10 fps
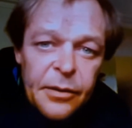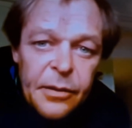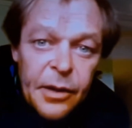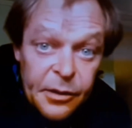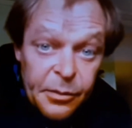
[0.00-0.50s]

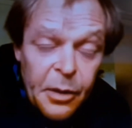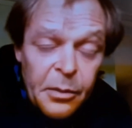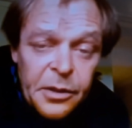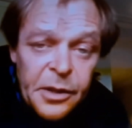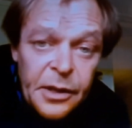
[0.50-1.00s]
as the Bible
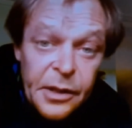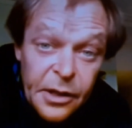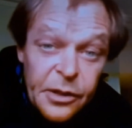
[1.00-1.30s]
says, and it's